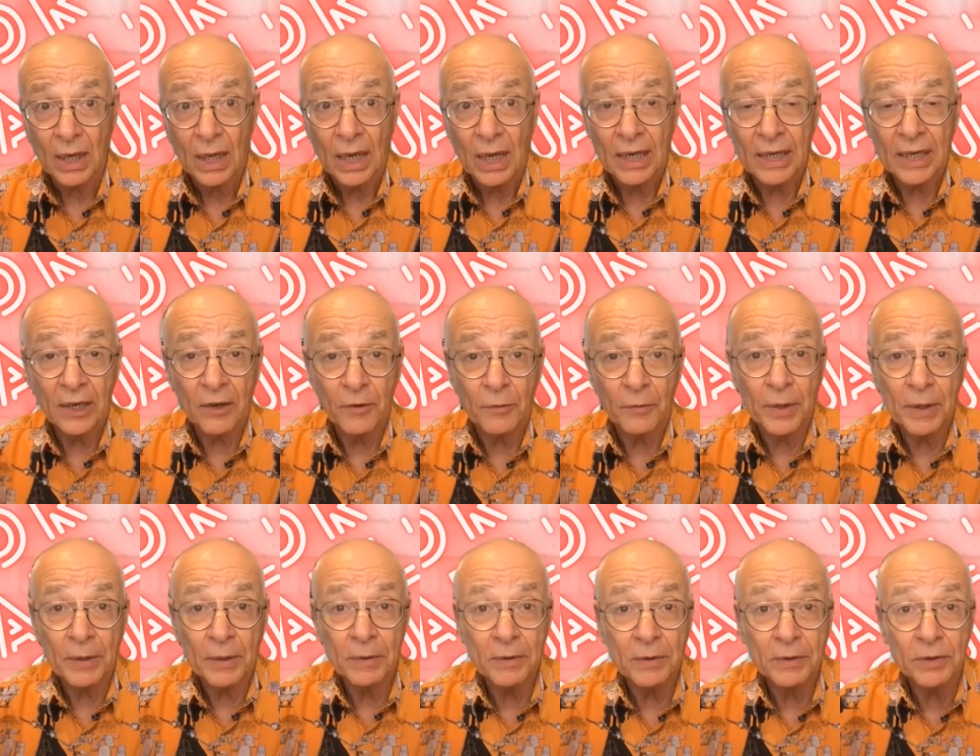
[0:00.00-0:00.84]
And there have
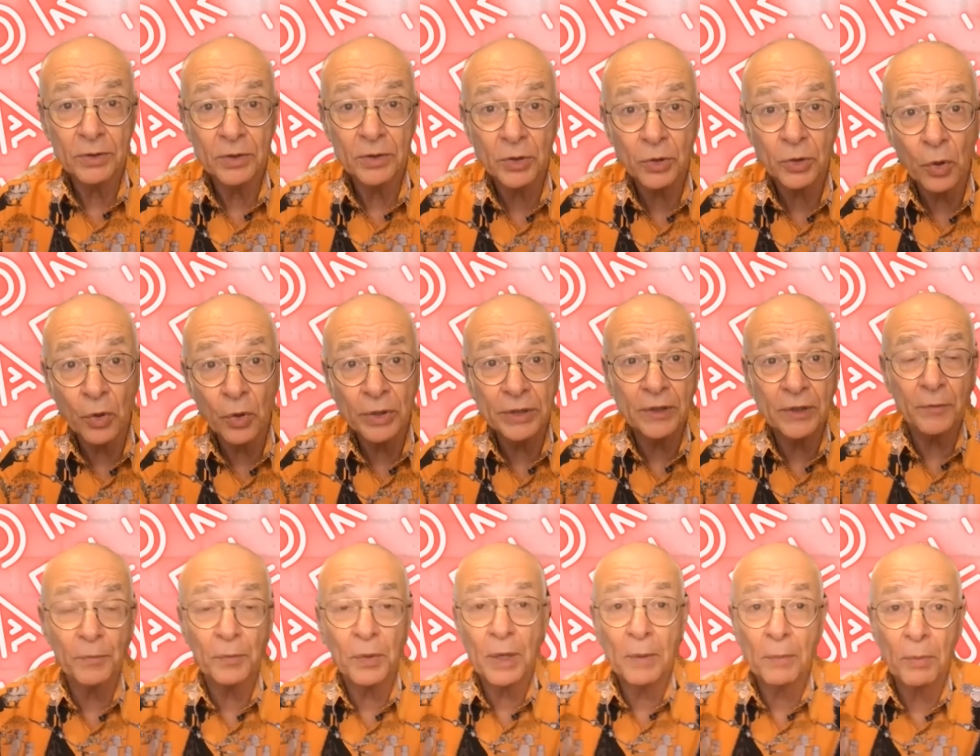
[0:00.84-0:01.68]
been stories
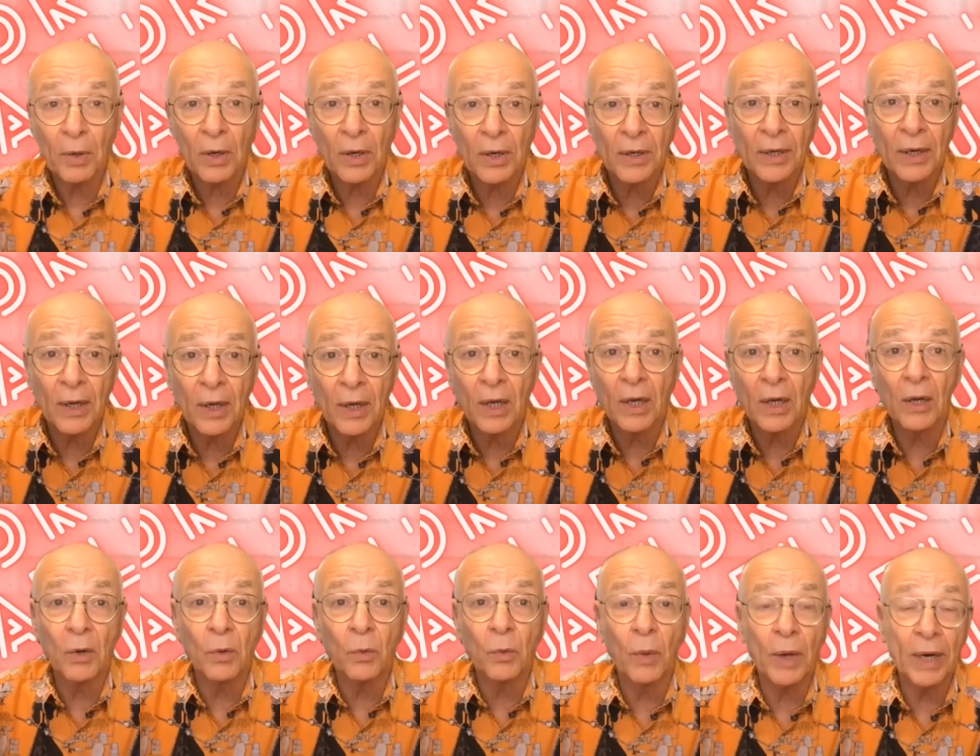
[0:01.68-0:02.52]
of people at
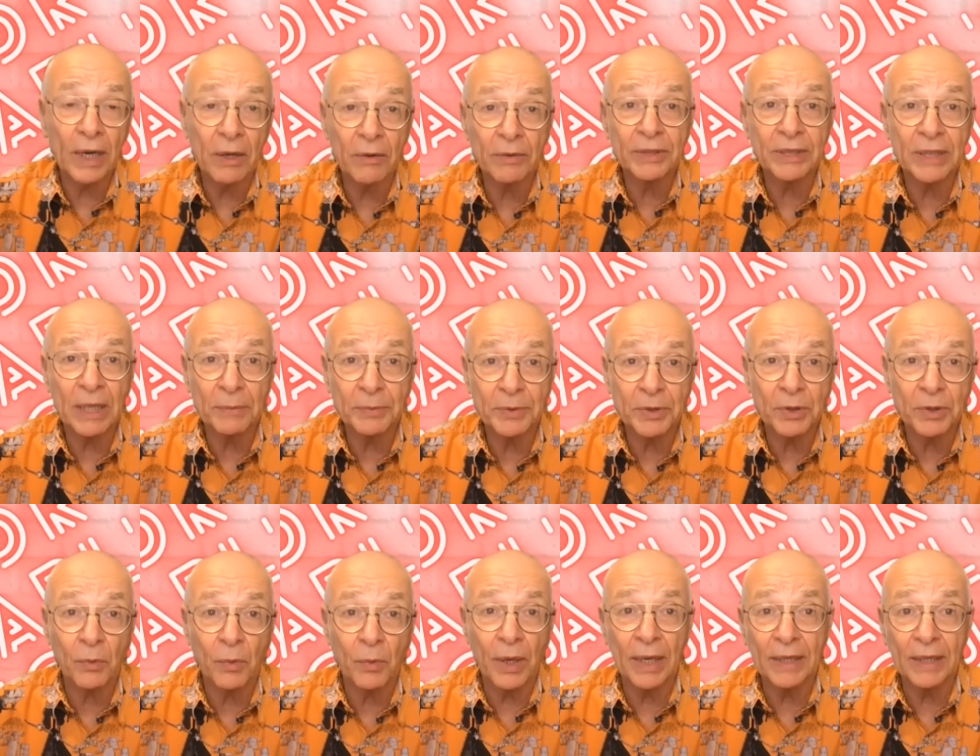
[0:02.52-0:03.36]
a wedding
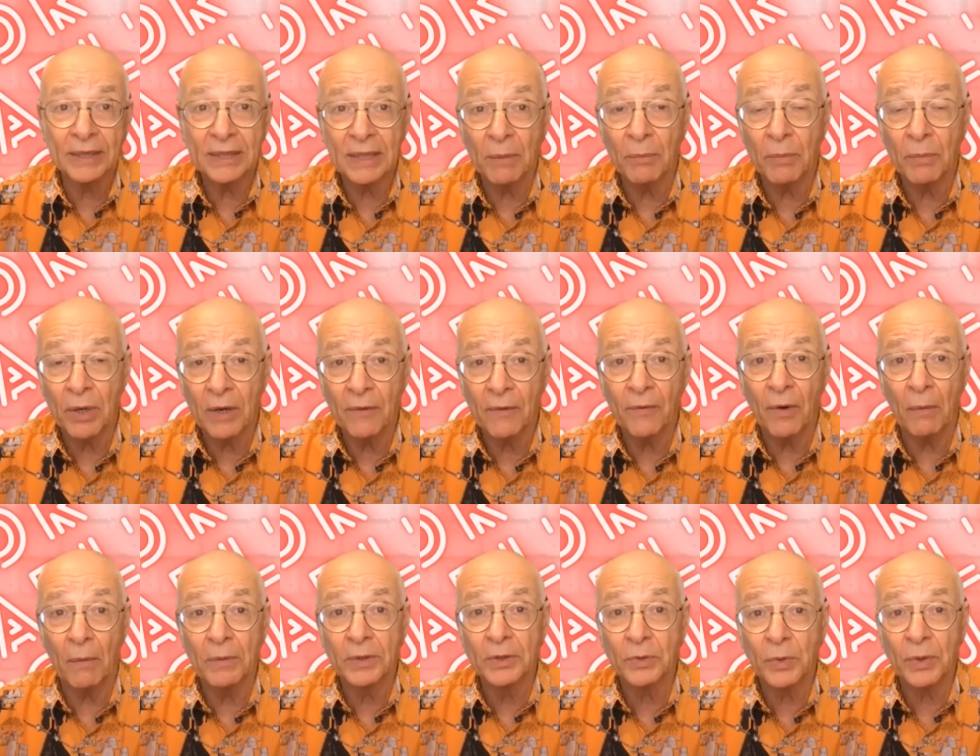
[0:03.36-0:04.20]
reception where somebody
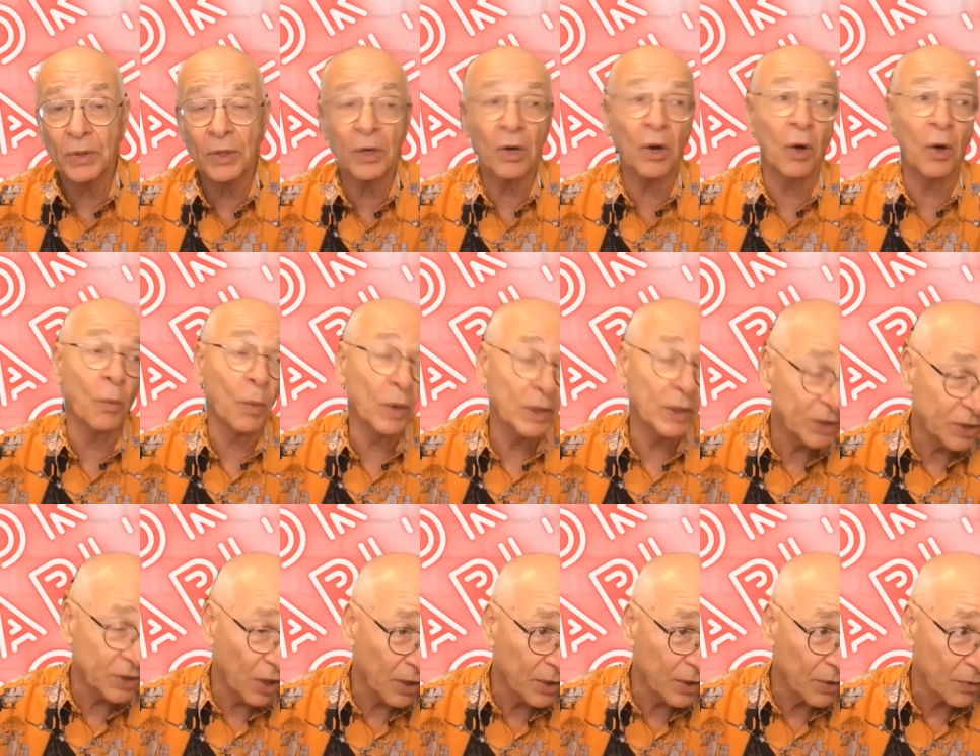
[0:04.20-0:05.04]
vomits with it on one
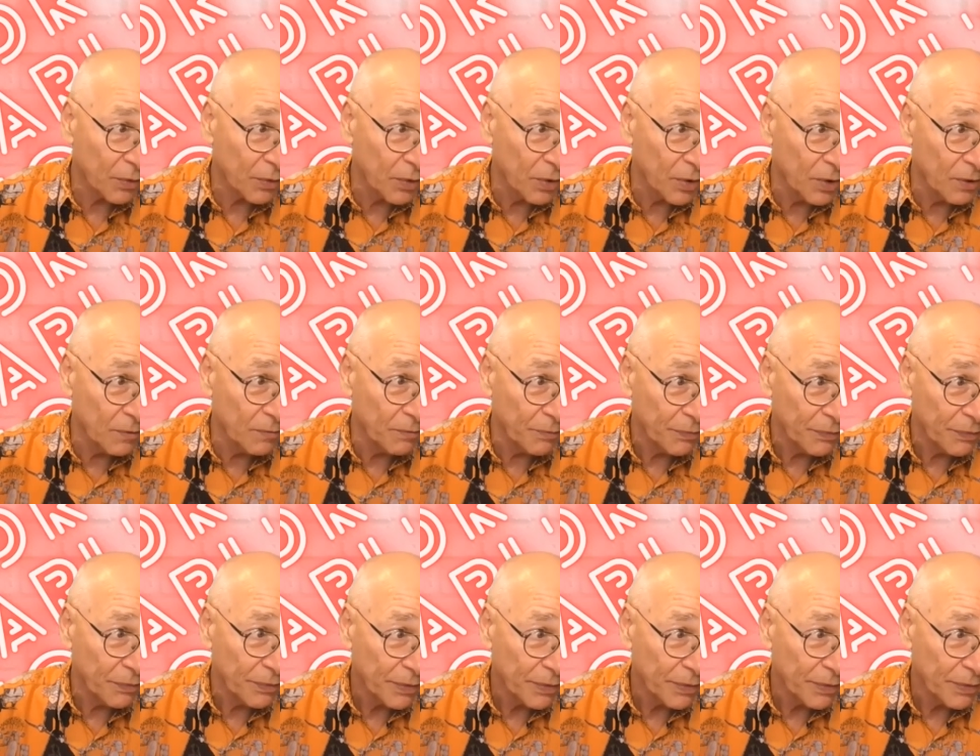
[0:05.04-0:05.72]
side of the room,